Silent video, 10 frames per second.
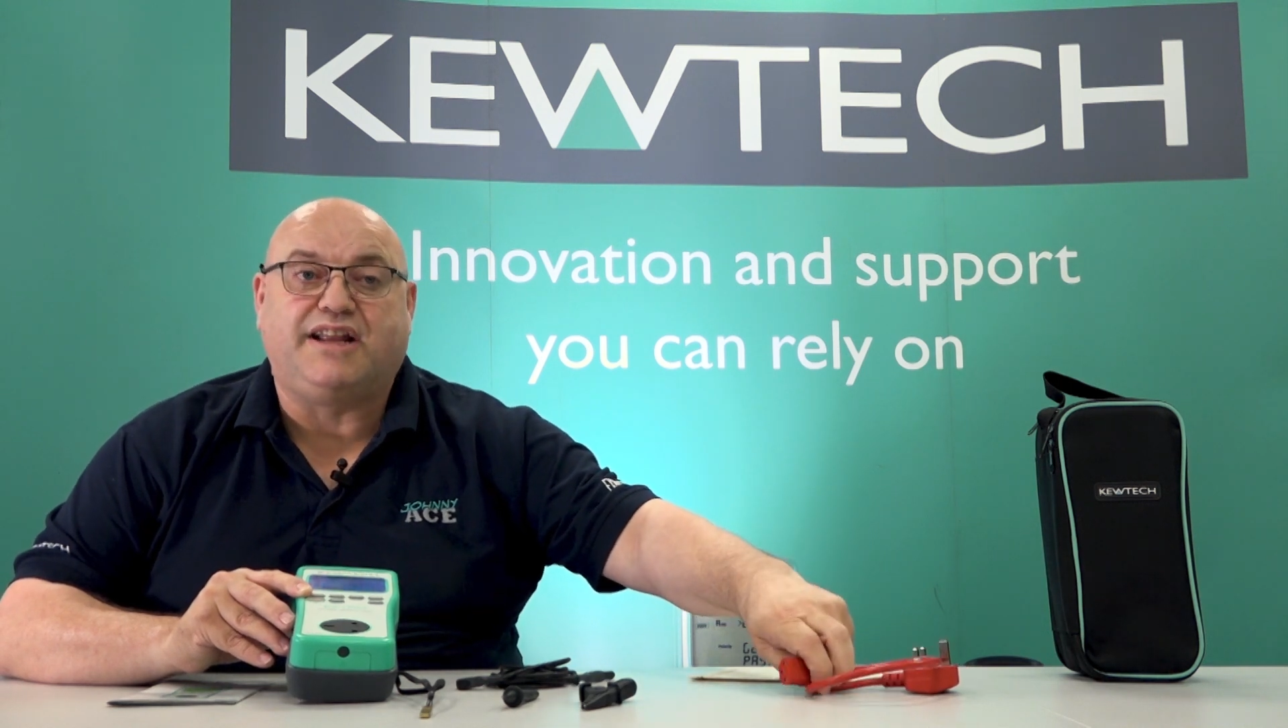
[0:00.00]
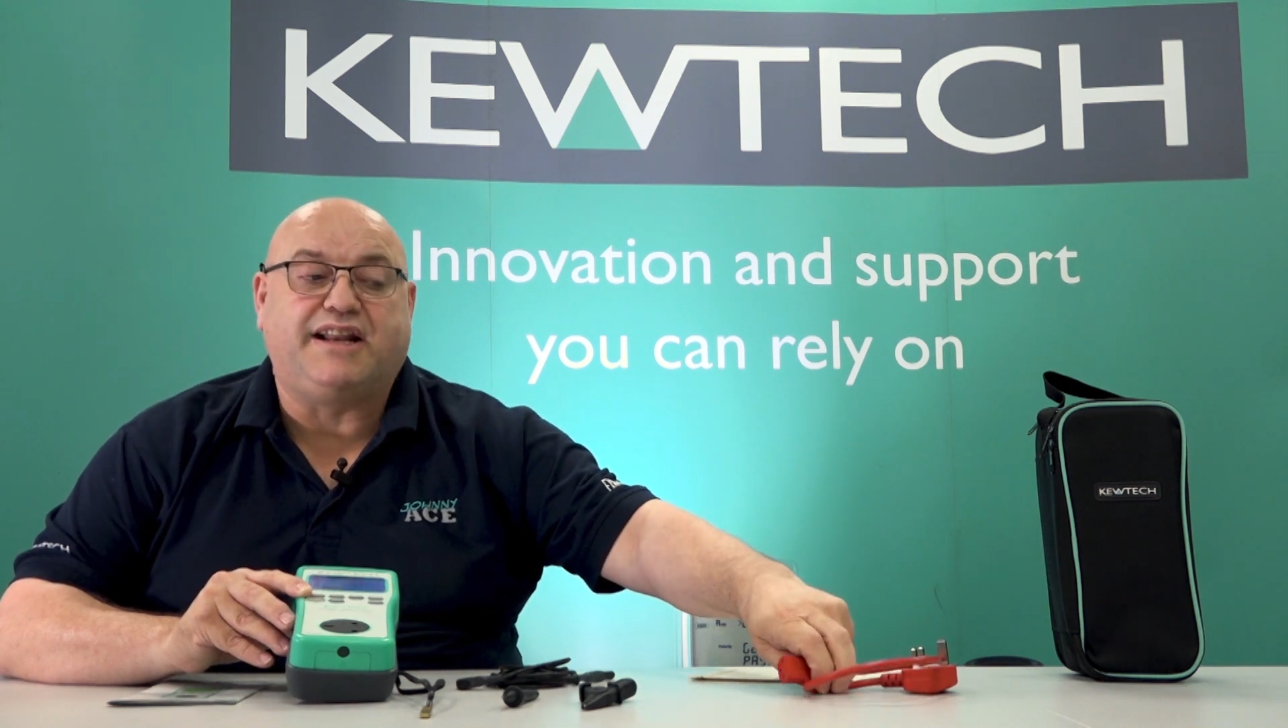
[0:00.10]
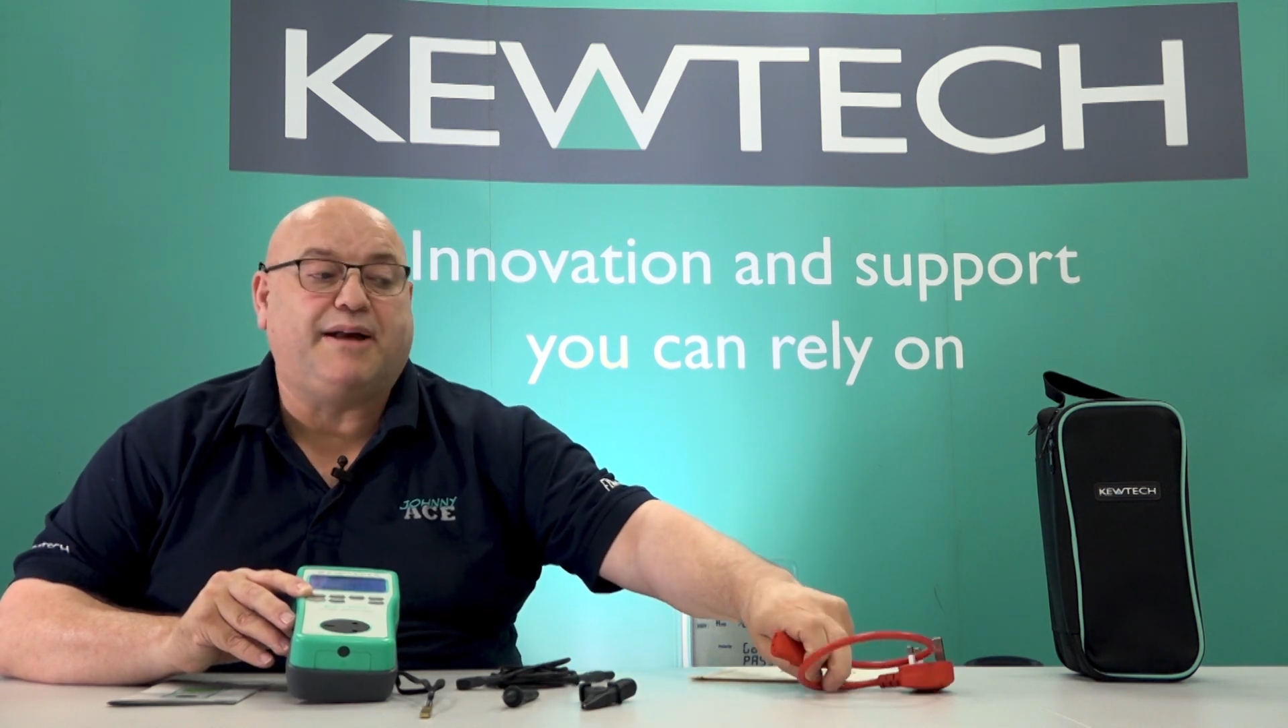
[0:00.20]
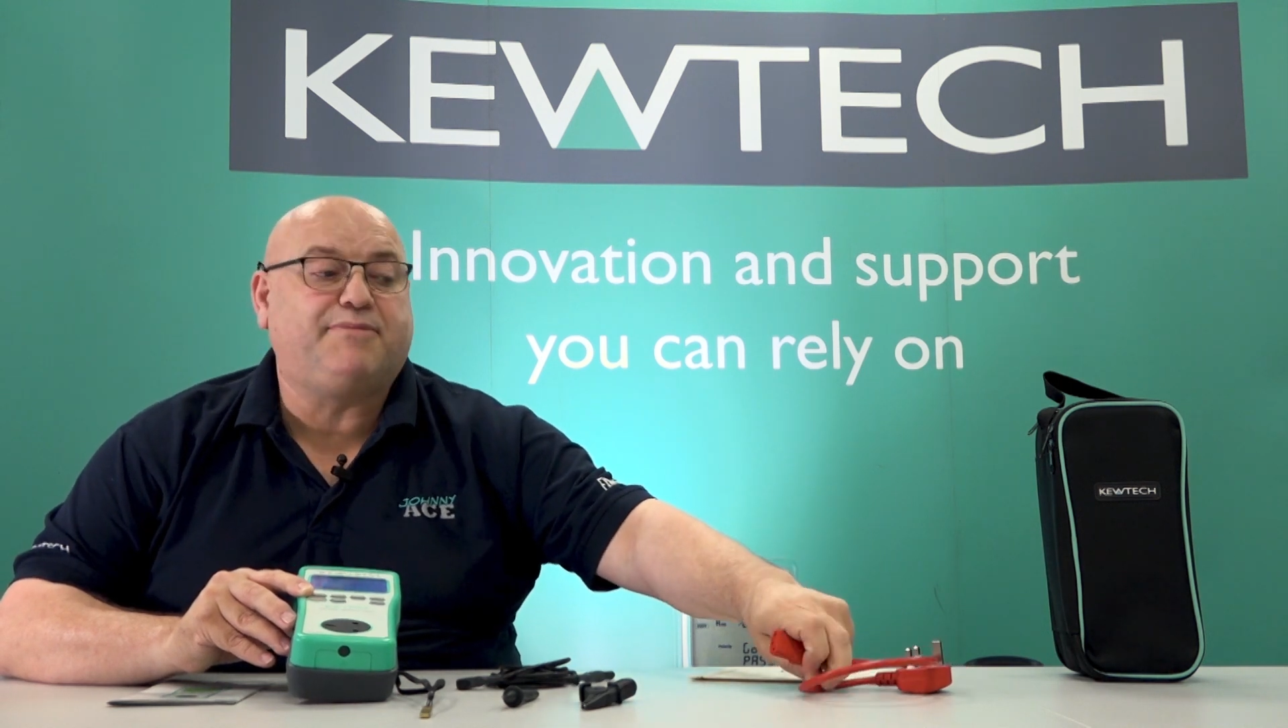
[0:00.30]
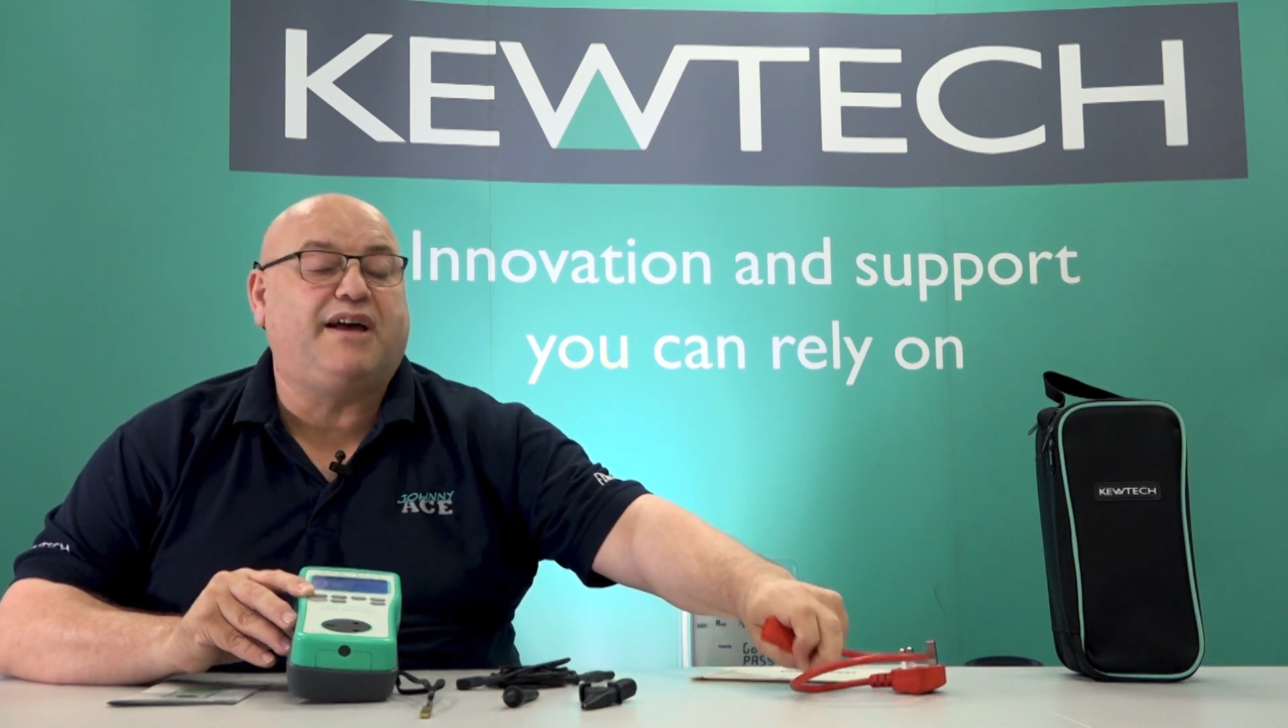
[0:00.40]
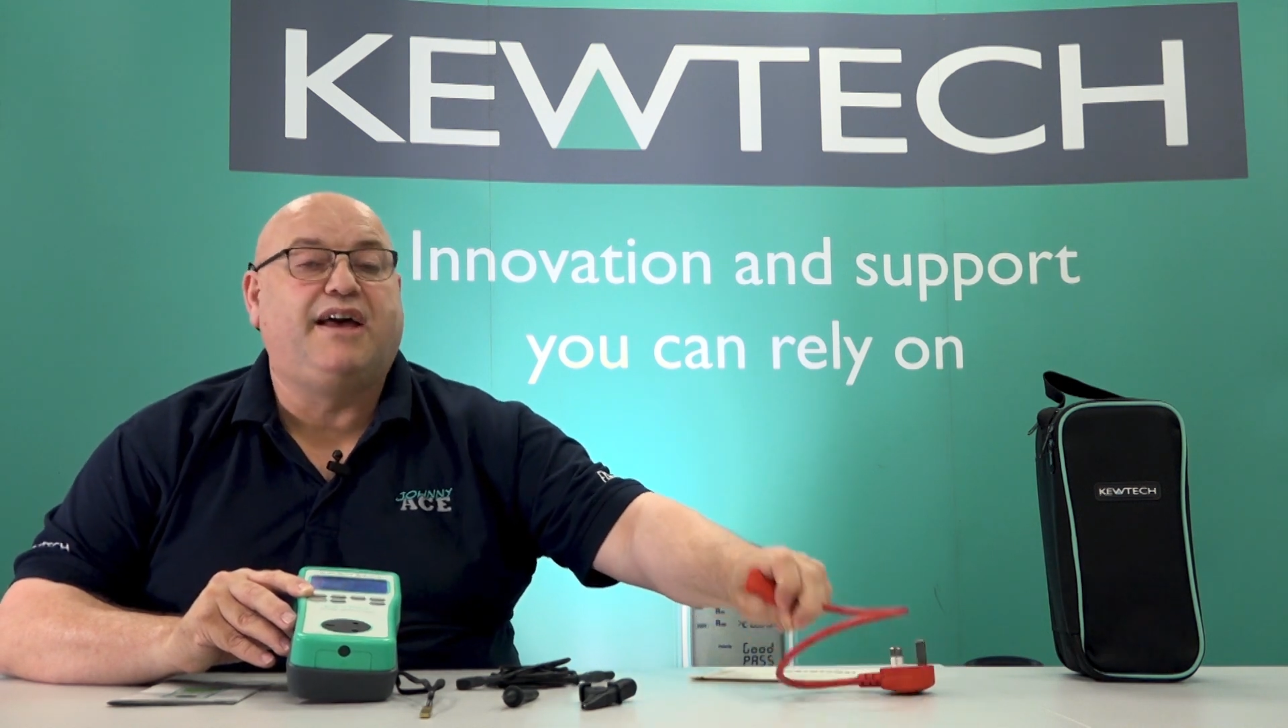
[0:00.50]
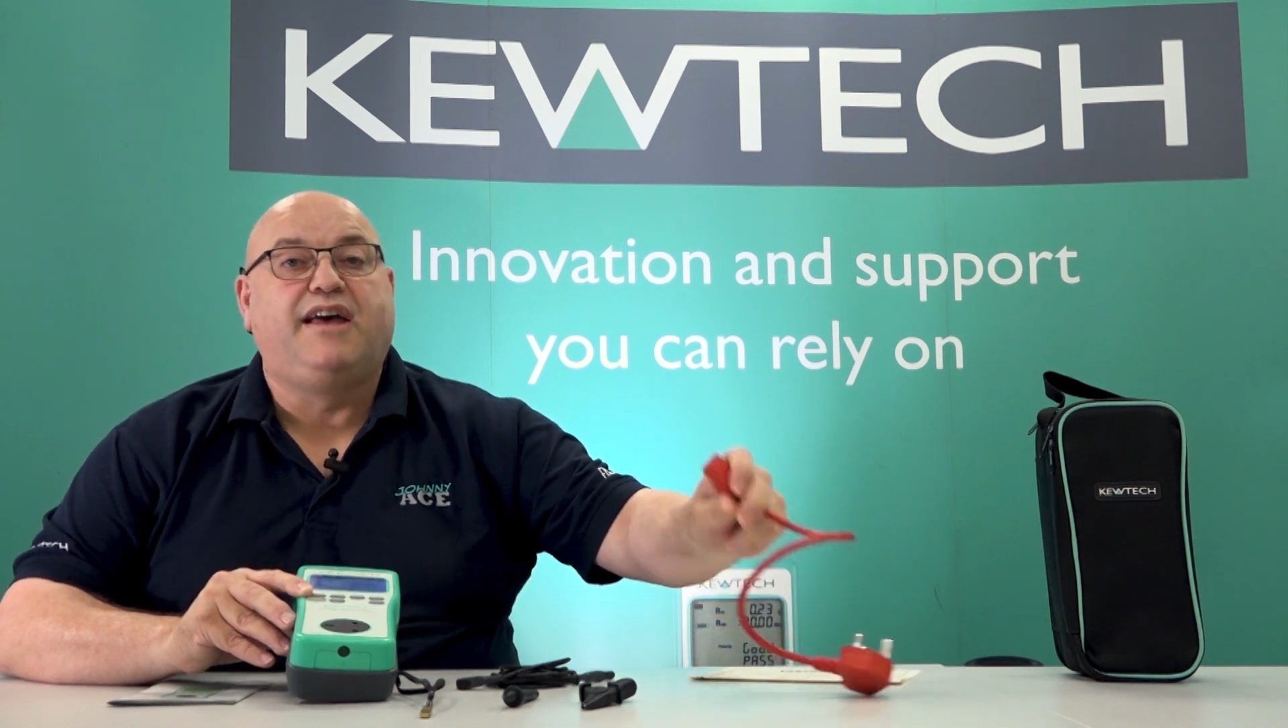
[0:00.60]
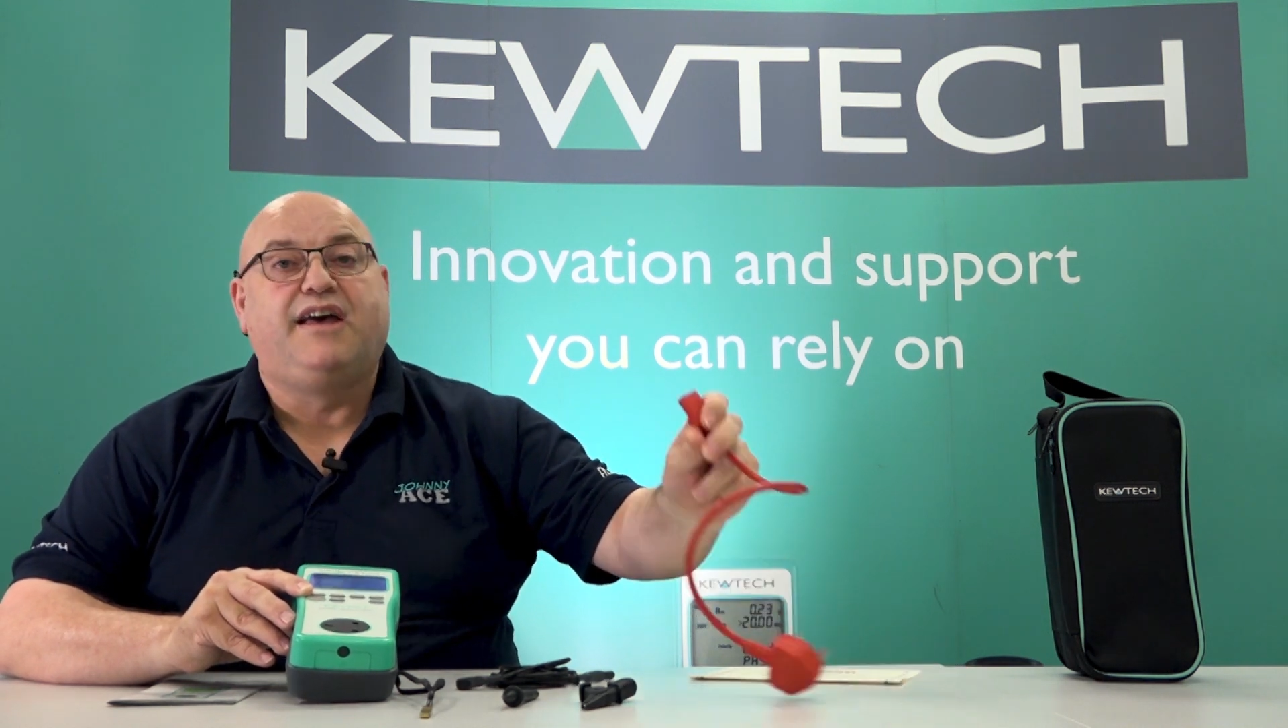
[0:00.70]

lead adapter,